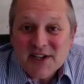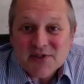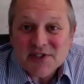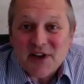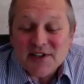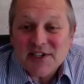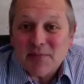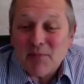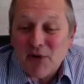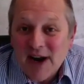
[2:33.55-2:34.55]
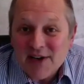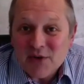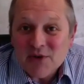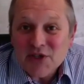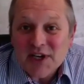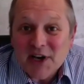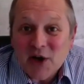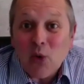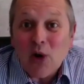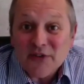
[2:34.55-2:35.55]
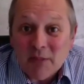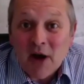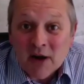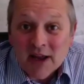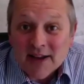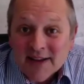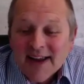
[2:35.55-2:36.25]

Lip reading: You started up a brand new machine in Guatemala.